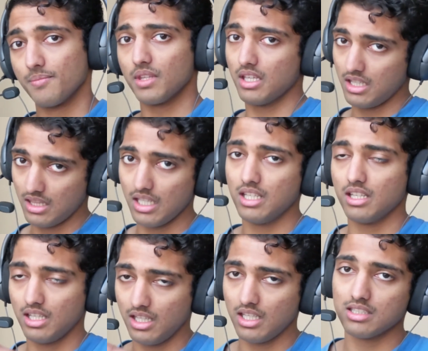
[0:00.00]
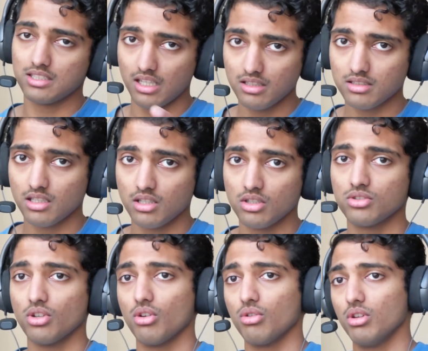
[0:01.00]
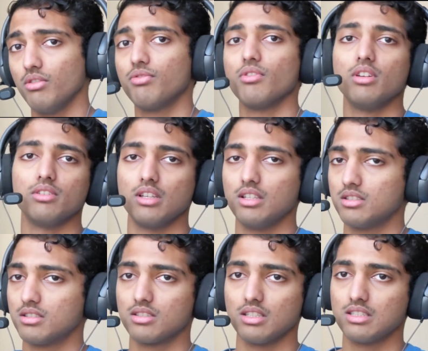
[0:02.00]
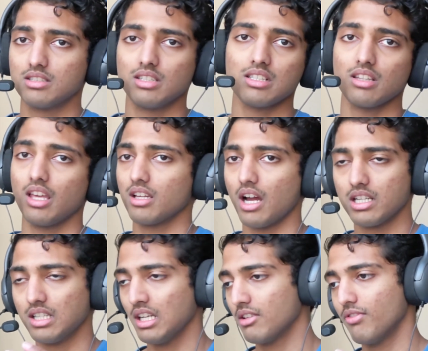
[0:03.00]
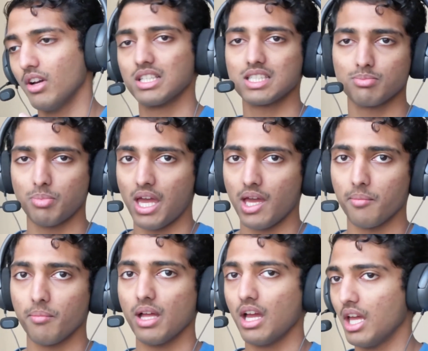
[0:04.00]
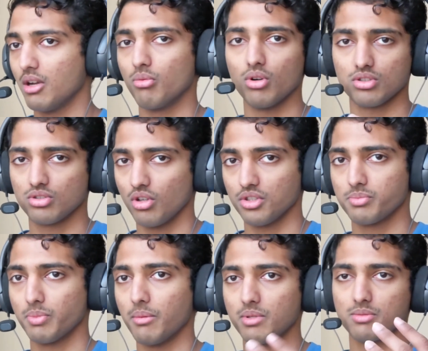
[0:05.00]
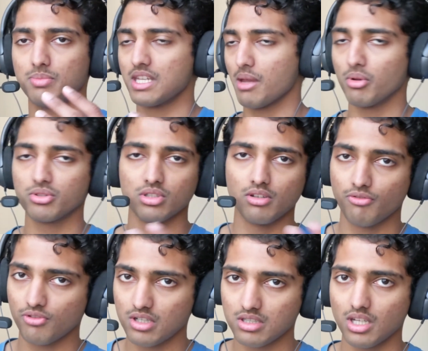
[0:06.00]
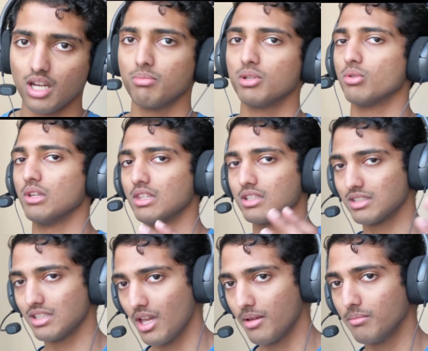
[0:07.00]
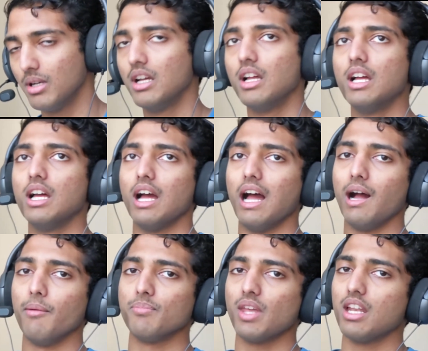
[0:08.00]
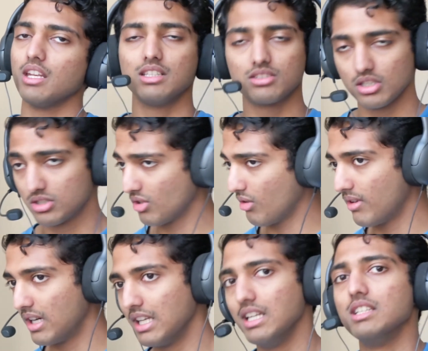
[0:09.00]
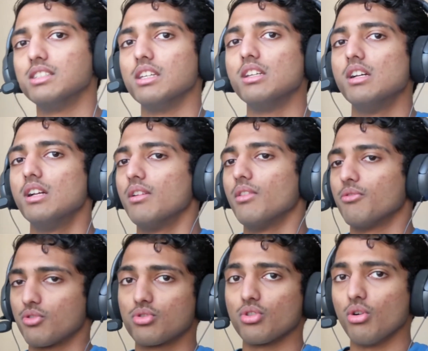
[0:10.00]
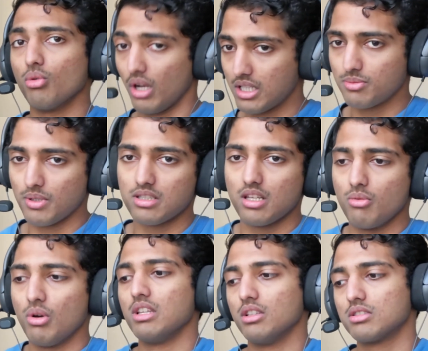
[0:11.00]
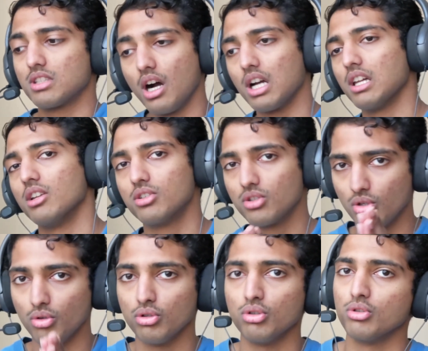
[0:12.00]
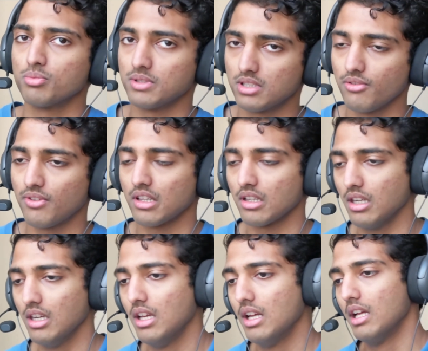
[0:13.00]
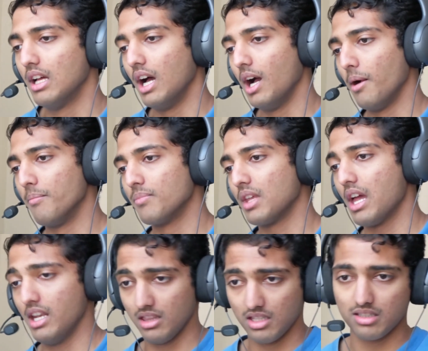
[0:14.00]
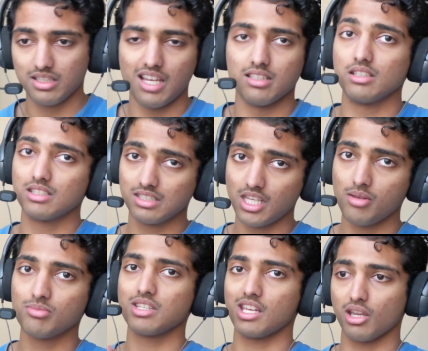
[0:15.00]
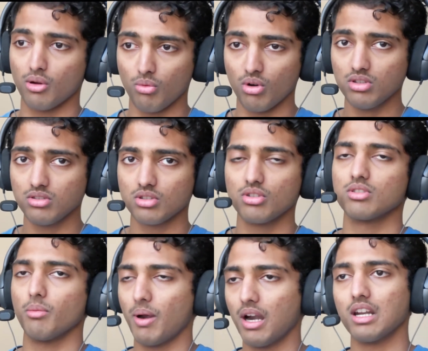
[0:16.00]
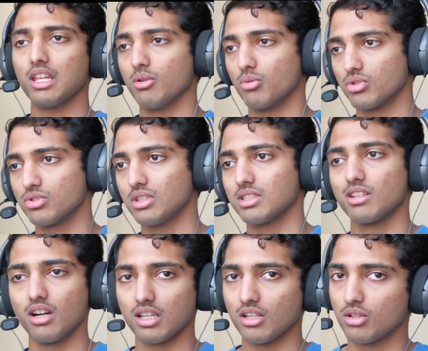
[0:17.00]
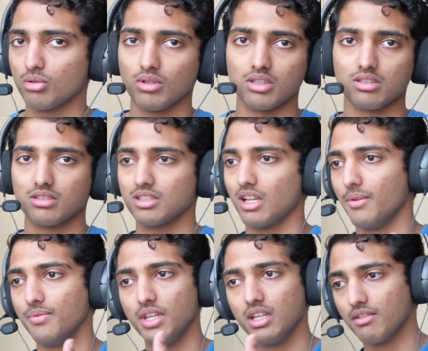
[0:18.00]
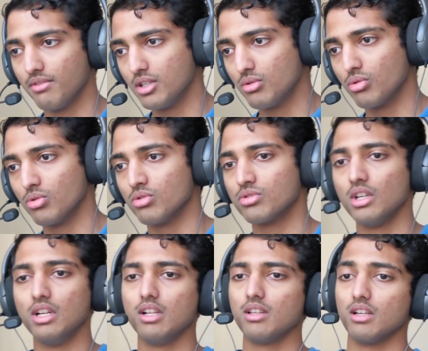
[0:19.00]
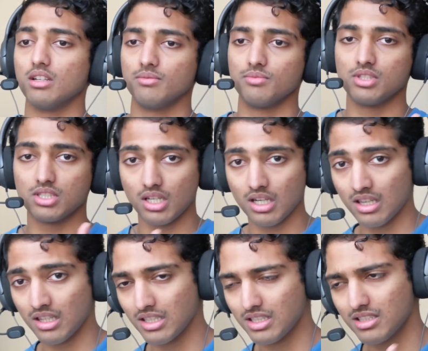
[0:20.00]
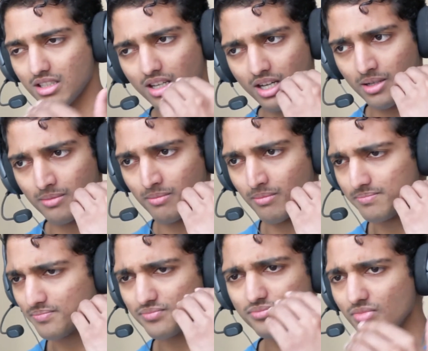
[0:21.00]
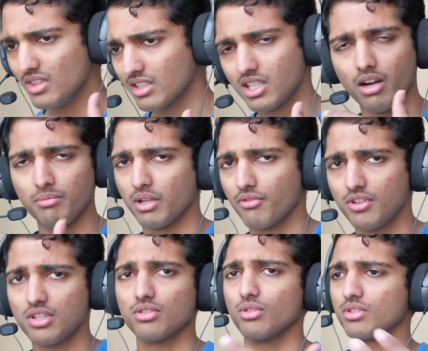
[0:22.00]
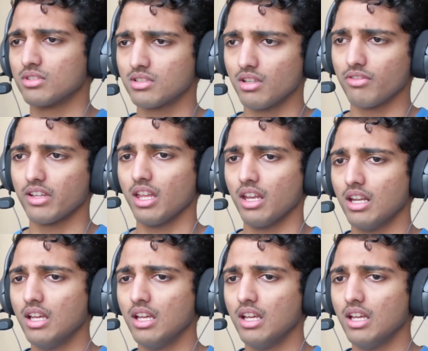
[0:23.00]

in a sense. So if it's just like identifying spam and what's not spam. It's being able to differentiate between the same, and it's not very easy, for sure, especially when it's targeted to you specifically. And in this case, it seems like it was, because apparently it was just targeted towards certain individuals, journalists, government officials, and stuff like that.